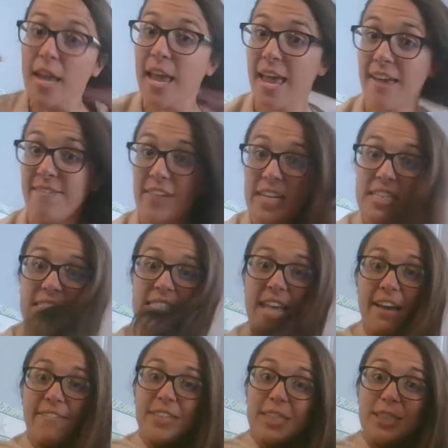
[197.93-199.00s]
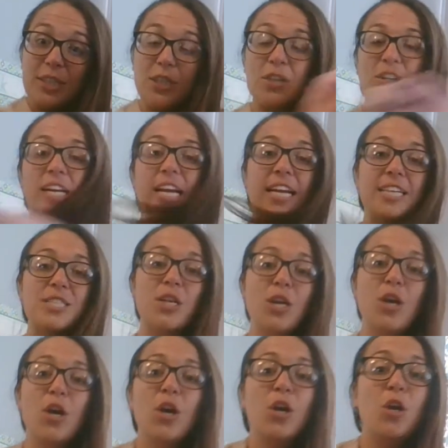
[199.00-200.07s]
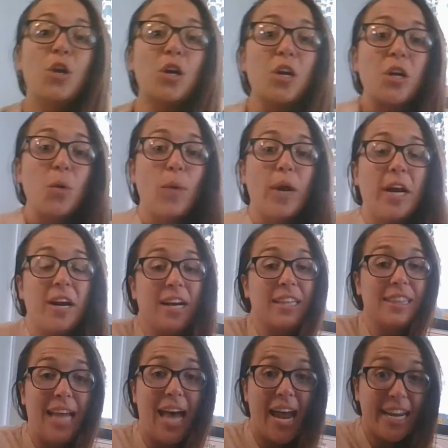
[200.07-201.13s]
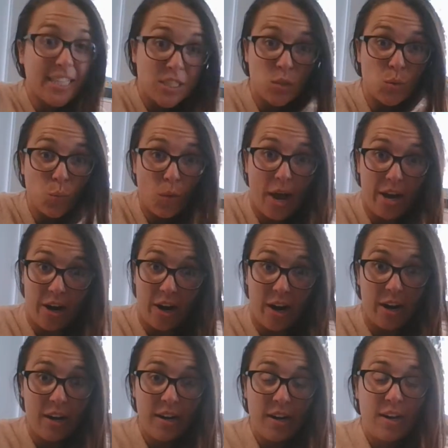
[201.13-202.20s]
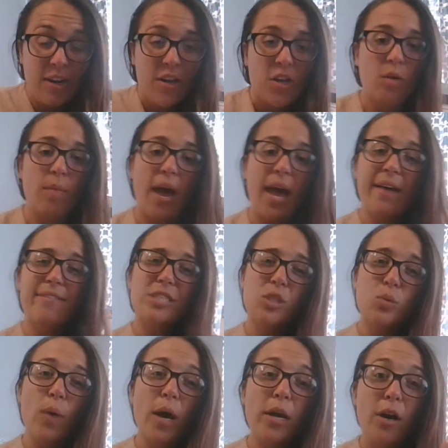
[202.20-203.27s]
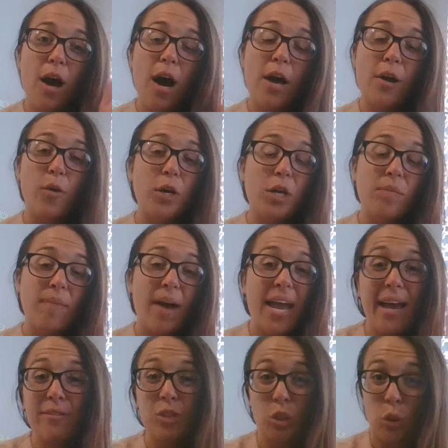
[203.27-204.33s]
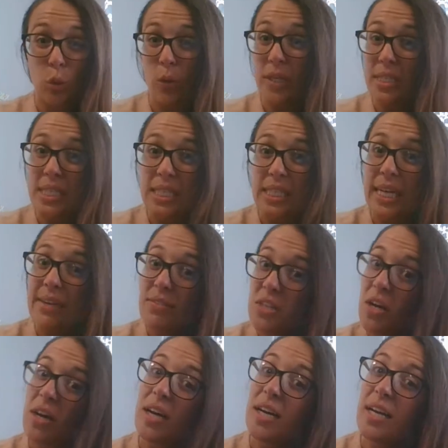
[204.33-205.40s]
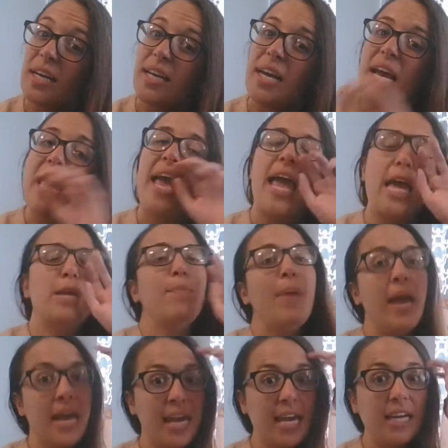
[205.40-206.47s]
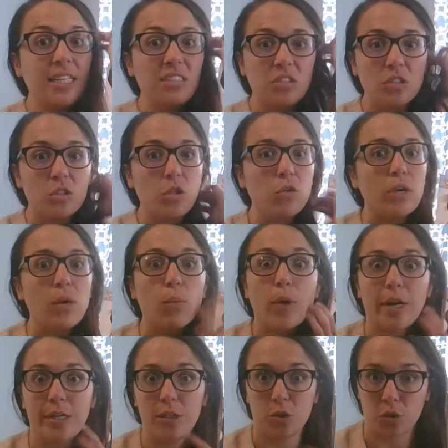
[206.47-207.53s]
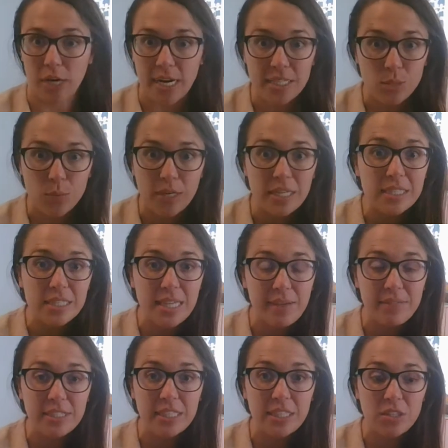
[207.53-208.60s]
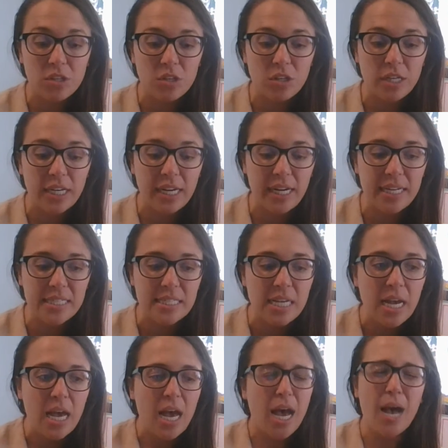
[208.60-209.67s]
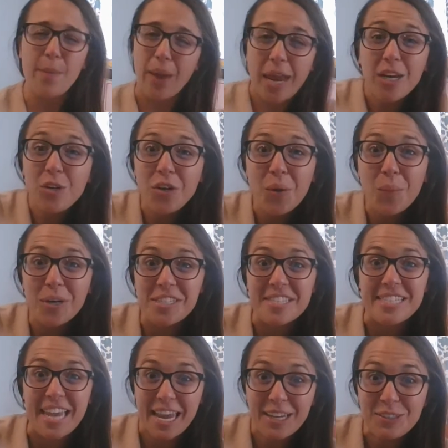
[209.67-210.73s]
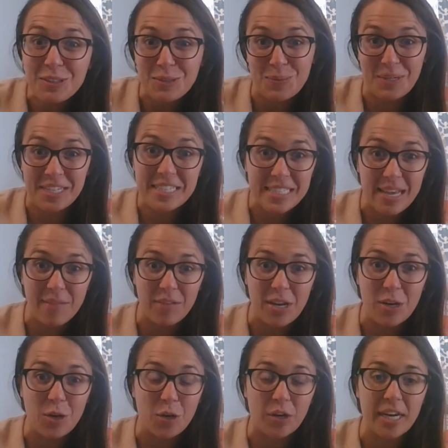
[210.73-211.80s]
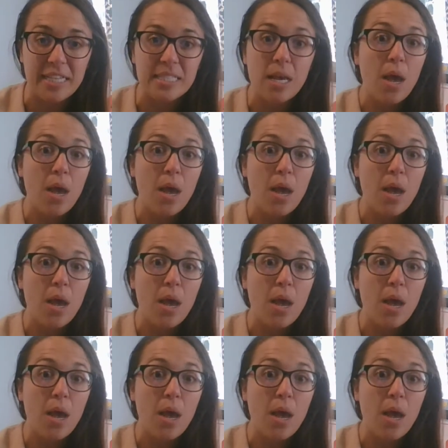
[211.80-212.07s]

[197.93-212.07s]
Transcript: If it is 70 degrees, you're going to wear a light sweater. You might have a sweater on, or you might have short sleeves on and pants. You can wear a dress when it's 70 degrees. And you can wear sandals when it's 70 degrees.